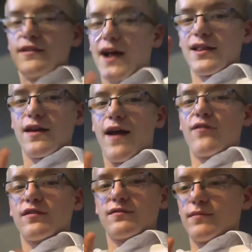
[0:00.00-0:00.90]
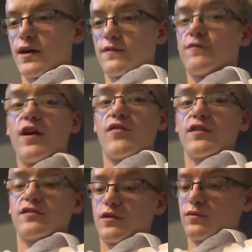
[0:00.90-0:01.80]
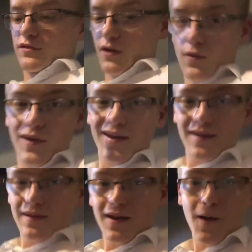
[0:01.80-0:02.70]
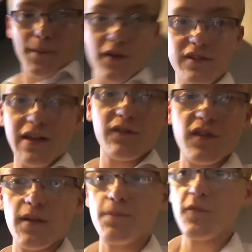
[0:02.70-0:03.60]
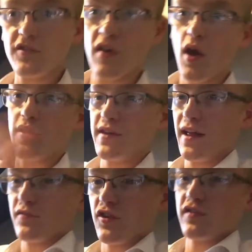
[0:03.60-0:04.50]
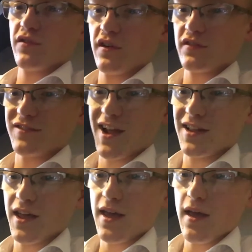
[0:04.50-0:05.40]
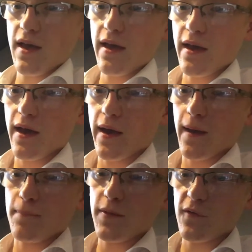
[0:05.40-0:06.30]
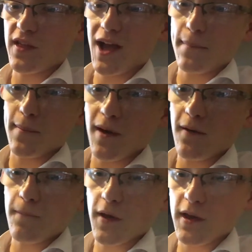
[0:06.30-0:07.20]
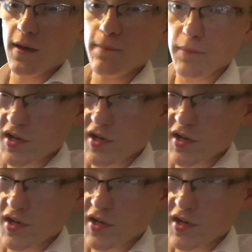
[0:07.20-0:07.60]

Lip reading: daily very, very soon. So hope you're excited for the return of the day that Josh vlogs daily. I'm really happy about like my